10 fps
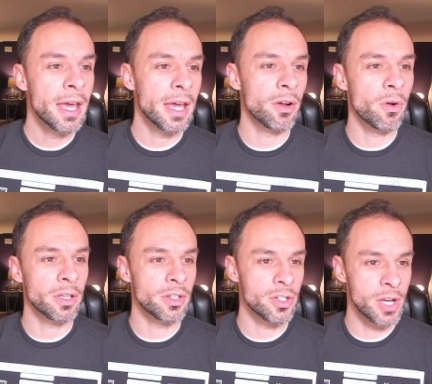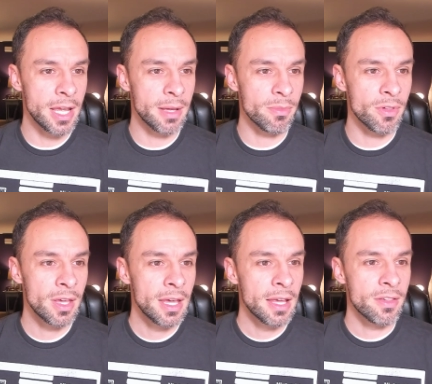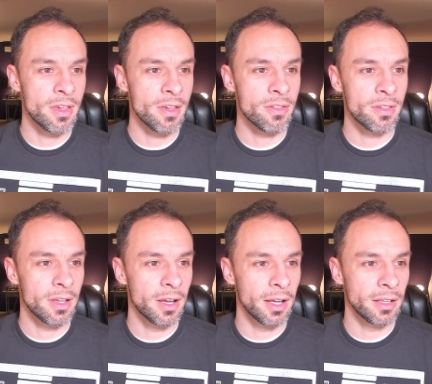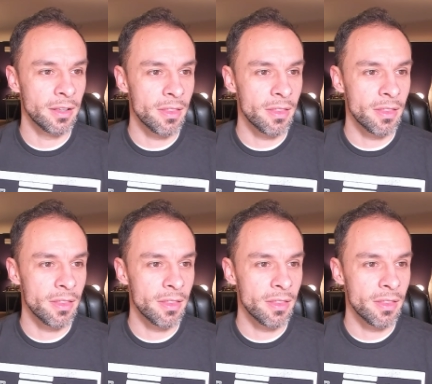And according to James, says, uh,